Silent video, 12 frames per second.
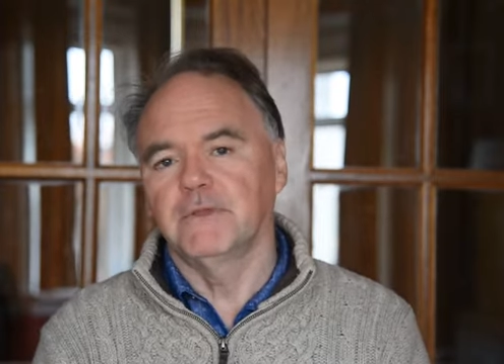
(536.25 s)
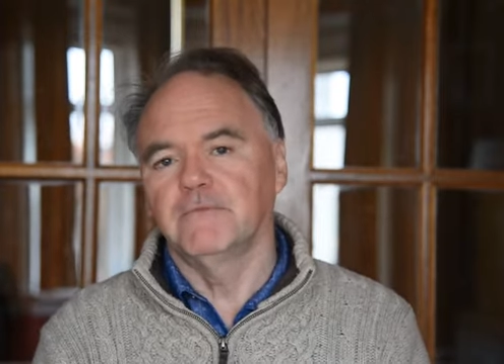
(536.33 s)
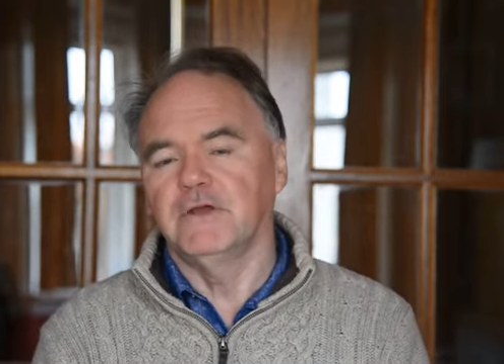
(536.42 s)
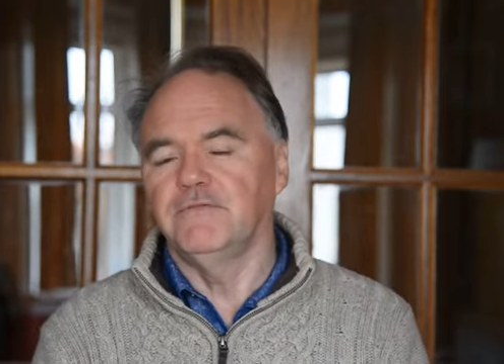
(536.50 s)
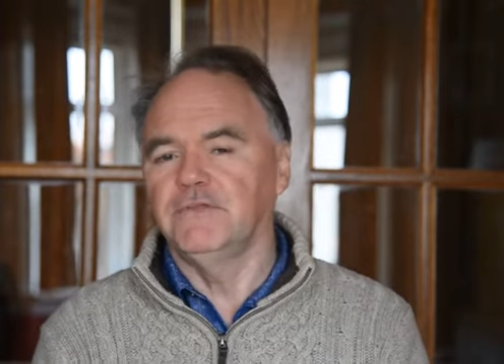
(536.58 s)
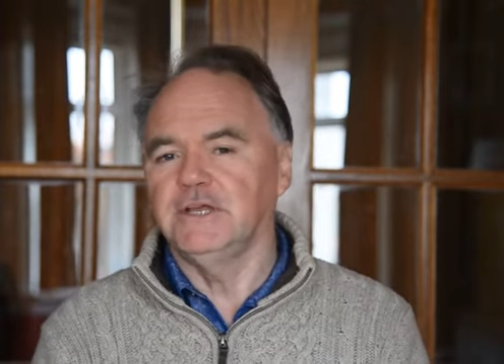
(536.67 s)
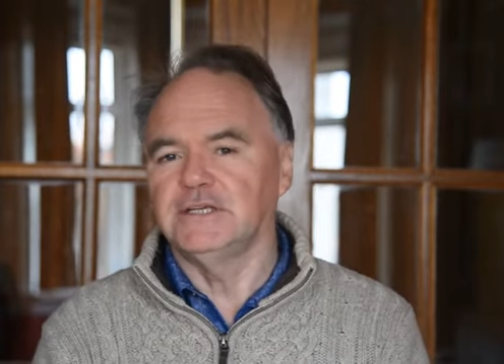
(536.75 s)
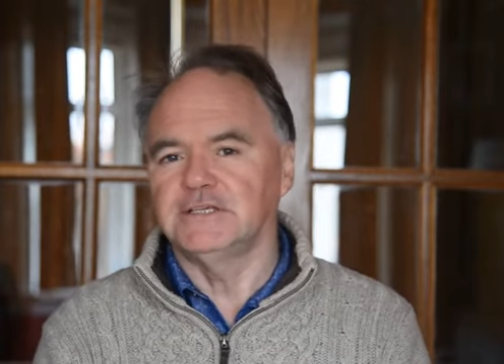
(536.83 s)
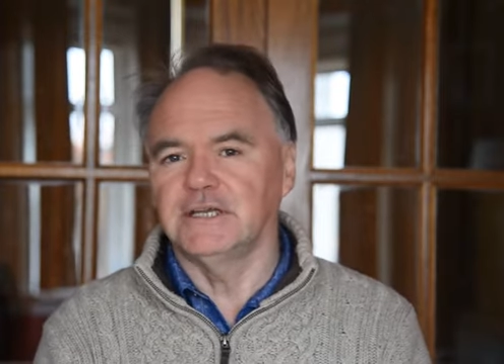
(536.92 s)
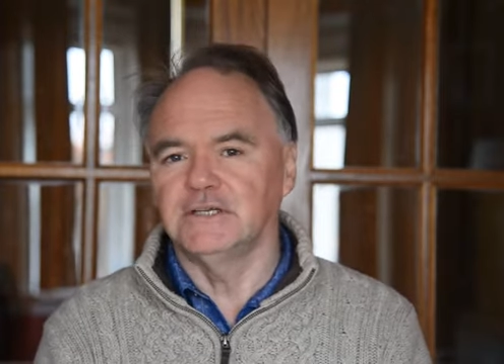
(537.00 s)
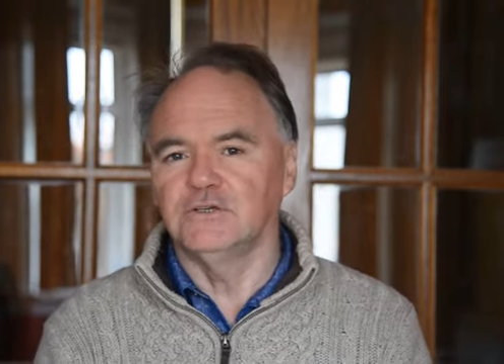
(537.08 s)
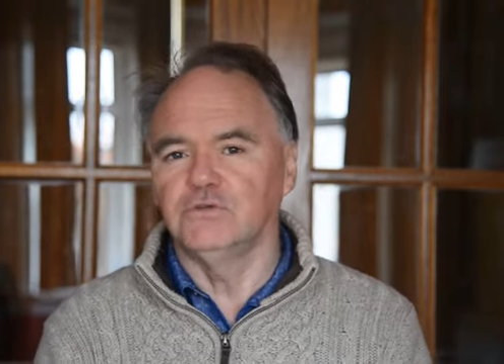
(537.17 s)
If these
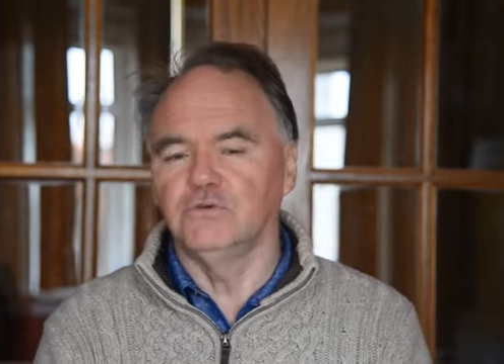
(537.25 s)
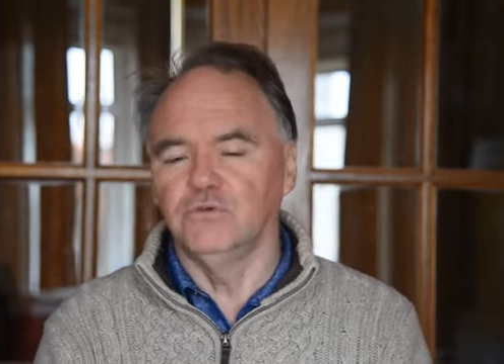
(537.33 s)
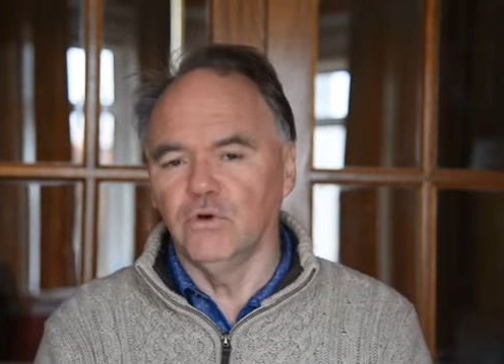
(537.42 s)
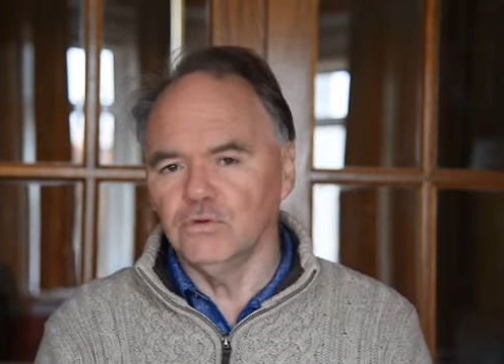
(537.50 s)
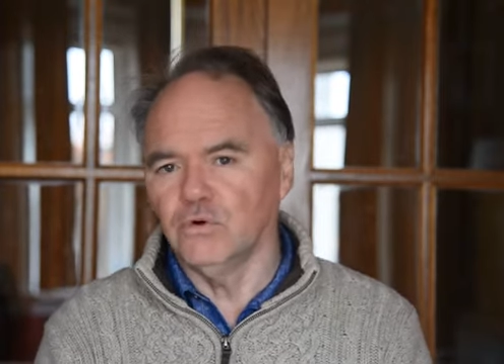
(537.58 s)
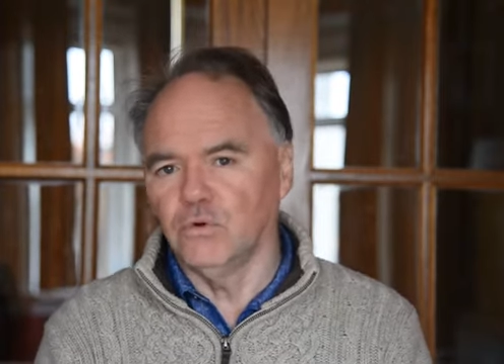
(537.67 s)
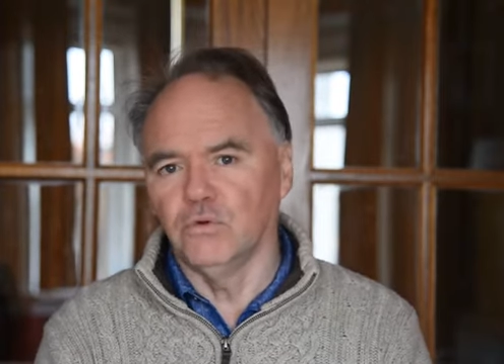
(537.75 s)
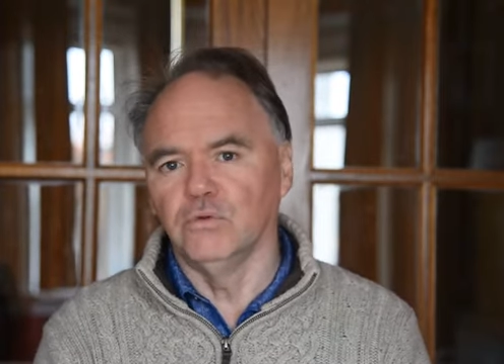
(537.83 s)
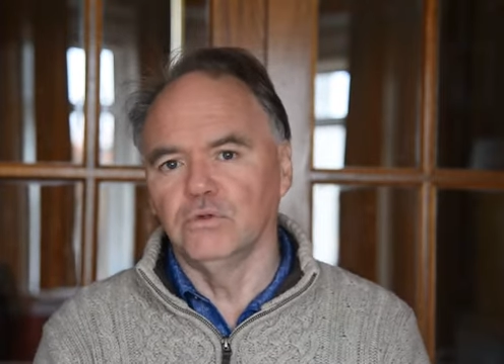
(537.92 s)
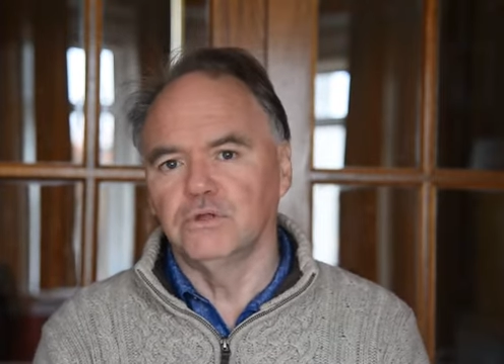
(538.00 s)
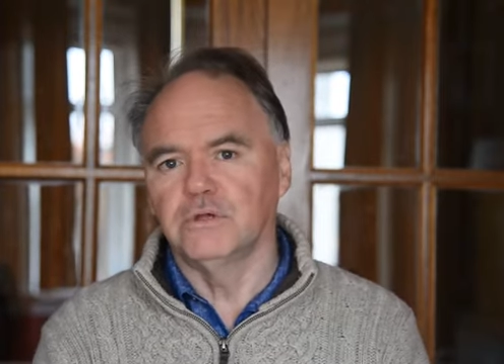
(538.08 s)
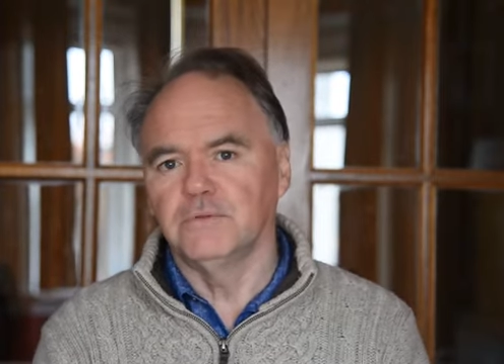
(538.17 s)
things do not hold,